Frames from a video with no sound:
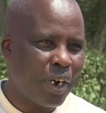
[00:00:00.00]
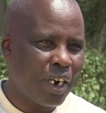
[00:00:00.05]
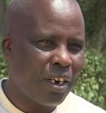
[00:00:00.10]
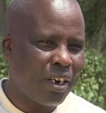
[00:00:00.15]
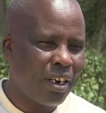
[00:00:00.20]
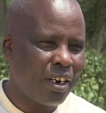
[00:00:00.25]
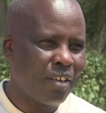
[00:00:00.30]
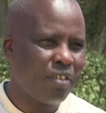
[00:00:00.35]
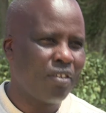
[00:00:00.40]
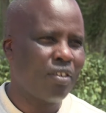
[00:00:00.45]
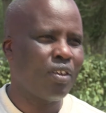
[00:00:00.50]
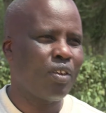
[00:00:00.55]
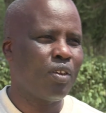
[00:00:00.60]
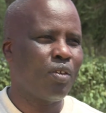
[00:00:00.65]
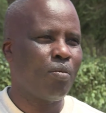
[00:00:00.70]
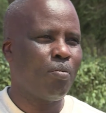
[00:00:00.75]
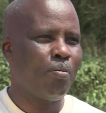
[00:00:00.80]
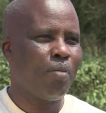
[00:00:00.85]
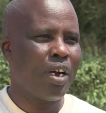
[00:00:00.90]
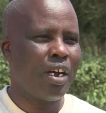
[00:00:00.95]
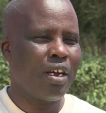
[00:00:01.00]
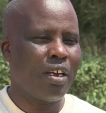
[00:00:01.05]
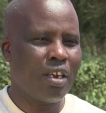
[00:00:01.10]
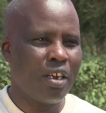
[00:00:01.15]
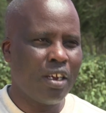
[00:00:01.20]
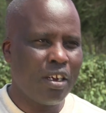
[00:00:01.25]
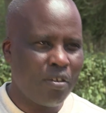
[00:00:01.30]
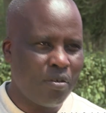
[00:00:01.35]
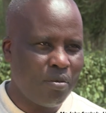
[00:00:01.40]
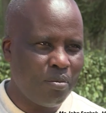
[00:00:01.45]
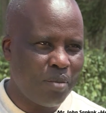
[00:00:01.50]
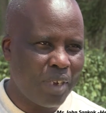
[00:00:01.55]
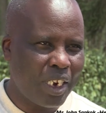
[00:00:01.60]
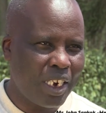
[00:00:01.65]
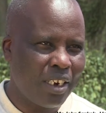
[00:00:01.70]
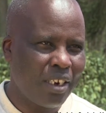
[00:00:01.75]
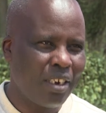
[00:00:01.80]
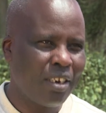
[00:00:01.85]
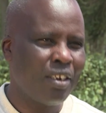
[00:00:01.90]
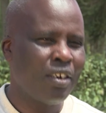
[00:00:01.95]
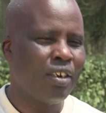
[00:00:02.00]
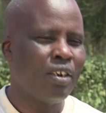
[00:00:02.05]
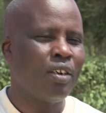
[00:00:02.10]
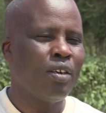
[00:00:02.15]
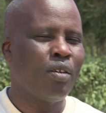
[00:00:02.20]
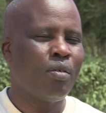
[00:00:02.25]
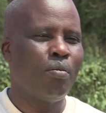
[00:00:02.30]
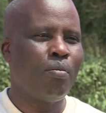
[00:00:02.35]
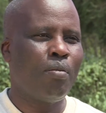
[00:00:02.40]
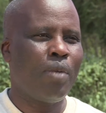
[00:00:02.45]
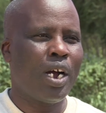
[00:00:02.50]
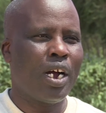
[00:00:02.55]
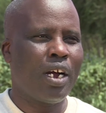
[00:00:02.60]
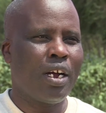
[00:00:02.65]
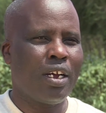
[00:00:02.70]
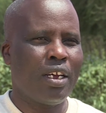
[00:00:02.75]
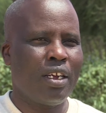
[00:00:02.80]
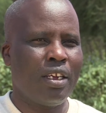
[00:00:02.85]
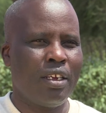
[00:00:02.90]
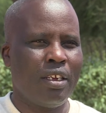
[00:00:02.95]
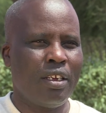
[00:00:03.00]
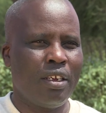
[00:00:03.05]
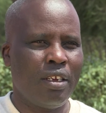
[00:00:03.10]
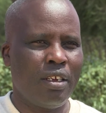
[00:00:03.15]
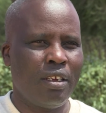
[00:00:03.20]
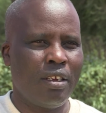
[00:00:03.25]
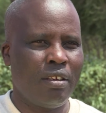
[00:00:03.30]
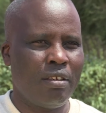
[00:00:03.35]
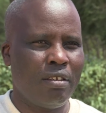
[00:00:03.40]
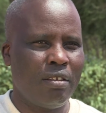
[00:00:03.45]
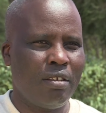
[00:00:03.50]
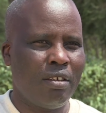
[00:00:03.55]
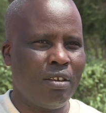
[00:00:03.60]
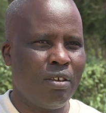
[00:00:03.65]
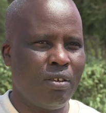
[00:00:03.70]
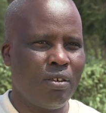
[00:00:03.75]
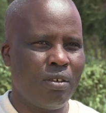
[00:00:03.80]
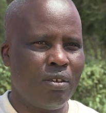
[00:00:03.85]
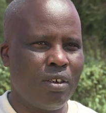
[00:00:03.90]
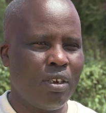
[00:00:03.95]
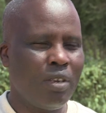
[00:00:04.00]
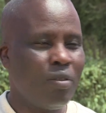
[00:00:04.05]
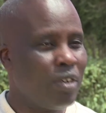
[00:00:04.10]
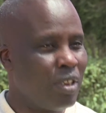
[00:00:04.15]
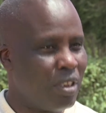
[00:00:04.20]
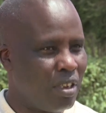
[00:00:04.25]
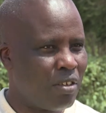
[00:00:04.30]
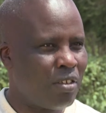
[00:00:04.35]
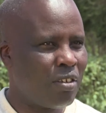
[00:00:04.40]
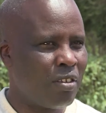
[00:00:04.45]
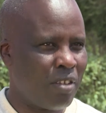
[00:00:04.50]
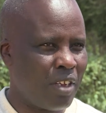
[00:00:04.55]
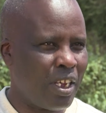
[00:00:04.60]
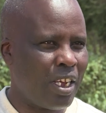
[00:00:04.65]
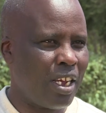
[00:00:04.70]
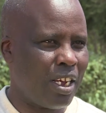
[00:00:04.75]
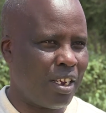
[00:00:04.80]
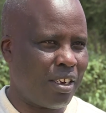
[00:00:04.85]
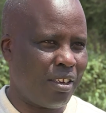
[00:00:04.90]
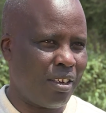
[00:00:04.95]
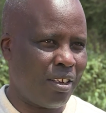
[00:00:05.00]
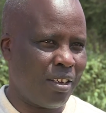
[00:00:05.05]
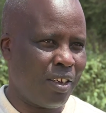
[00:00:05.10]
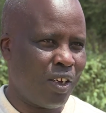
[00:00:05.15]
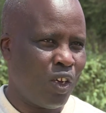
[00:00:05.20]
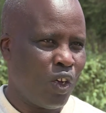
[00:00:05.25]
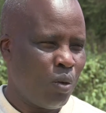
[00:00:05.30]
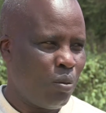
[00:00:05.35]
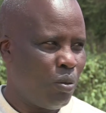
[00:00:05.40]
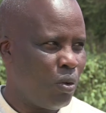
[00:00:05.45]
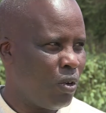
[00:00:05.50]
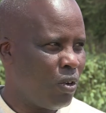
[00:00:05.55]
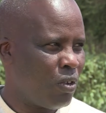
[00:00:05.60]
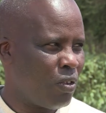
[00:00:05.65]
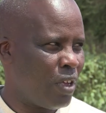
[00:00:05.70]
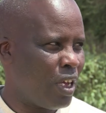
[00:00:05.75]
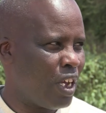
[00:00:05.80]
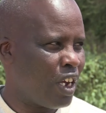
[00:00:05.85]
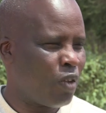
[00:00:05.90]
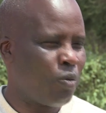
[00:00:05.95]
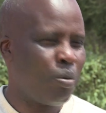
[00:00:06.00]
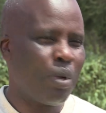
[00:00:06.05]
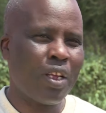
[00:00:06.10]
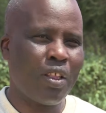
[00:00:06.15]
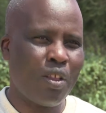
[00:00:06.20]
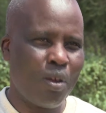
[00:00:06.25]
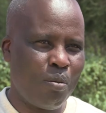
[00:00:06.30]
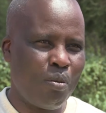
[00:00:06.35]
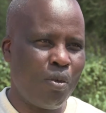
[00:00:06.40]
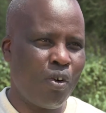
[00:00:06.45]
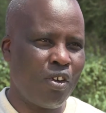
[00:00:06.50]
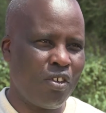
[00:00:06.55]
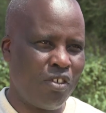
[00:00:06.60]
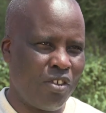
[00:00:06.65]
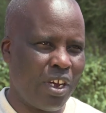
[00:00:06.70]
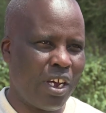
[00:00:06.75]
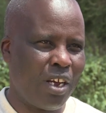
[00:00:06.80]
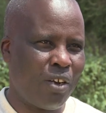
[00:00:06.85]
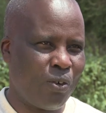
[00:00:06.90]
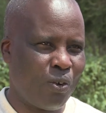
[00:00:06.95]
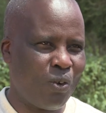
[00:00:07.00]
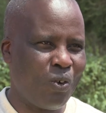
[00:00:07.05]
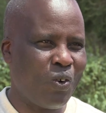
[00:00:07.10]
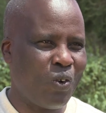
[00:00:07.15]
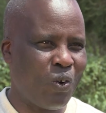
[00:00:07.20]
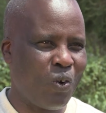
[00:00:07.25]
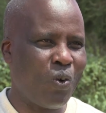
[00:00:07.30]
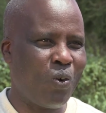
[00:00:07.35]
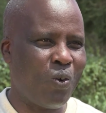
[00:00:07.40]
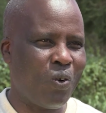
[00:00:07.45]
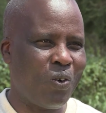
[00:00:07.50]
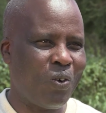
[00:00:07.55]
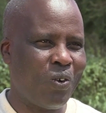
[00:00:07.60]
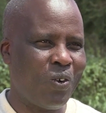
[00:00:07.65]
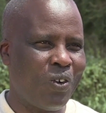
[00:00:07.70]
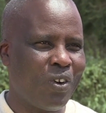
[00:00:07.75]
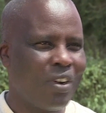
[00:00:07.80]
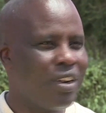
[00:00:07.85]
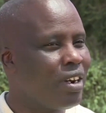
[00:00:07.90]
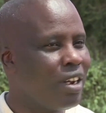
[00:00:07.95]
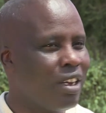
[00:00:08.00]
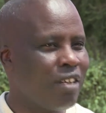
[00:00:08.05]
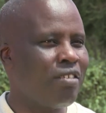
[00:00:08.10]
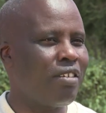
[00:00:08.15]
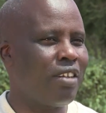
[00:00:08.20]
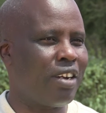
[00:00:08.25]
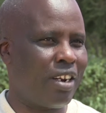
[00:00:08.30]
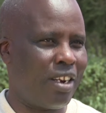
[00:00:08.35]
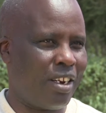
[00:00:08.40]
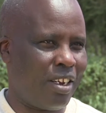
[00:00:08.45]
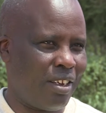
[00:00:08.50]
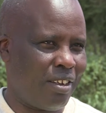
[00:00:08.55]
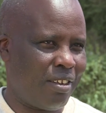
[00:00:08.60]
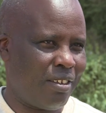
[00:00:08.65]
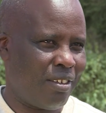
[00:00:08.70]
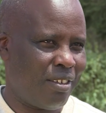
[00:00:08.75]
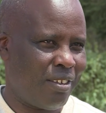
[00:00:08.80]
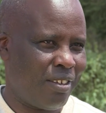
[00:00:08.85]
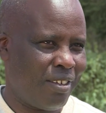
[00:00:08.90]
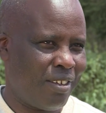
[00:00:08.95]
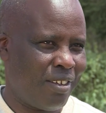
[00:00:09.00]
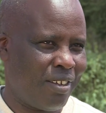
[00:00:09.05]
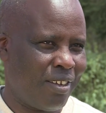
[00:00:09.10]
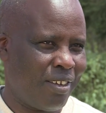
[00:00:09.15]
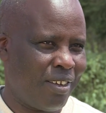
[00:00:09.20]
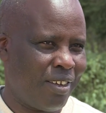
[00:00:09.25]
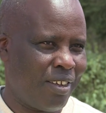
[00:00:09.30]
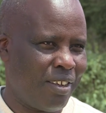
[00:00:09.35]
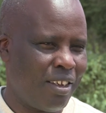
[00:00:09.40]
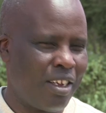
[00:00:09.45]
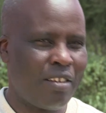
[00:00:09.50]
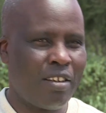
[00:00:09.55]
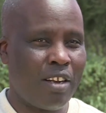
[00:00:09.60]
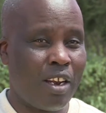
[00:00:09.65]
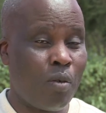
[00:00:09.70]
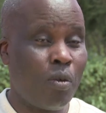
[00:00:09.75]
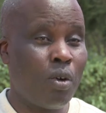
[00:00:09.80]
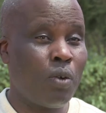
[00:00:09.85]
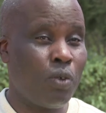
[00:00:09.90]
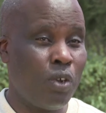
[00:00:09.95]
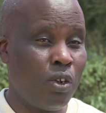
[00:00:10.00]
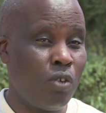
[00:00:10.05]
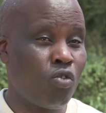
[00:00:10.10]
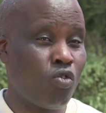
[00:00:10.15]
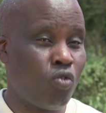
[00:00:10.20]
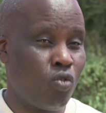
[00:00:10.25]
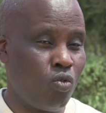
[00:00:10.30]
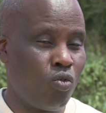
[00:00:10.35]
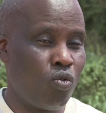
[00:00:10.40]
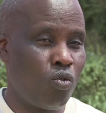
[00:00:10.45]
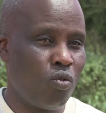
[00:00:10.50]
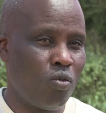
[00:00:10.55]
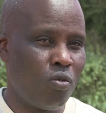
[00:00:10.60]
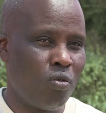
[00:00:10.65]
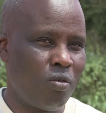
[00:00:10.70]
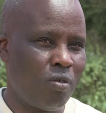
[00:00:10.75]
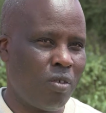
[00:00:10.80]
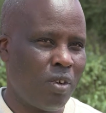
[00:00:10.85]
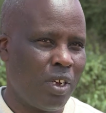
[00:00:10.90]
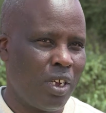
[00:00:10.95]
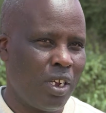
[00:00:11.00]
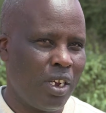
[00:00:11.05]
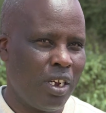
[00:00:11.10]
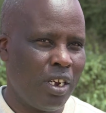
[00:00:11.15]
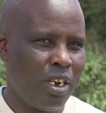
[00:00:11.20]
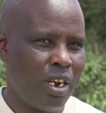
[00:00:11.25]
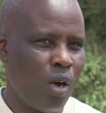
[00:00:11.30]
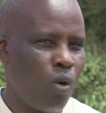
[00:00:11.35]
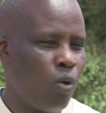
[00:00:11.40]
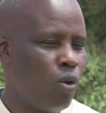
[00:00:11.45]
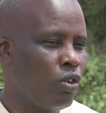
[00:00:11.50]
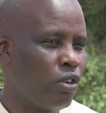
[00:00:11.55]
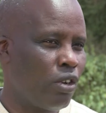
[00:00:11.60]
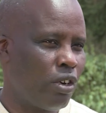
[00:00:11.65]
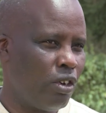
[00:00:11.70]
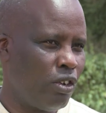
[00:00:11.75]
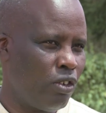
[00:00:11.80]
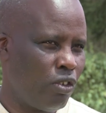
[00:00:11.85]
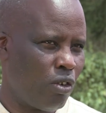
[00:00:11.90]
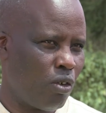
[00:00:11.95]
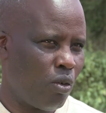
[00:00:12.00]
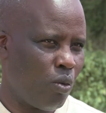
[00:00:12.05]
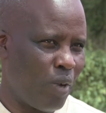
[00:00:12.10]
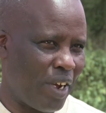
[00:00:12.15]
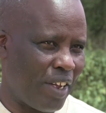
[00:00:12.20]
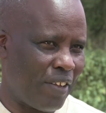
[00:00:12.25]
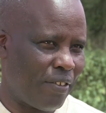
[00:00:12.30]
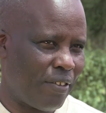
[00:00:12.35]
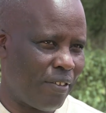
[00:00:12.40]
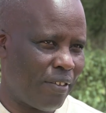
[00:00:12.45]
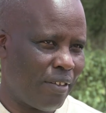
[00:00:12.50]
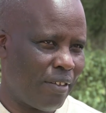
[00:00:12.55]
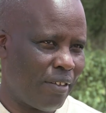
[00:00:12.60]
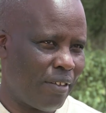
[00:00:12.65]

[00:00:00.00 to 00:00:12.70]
partners, by government, by, you know, even the society, because they expect the boy child to grow naturally, just like what we used to do in our own traditional ways.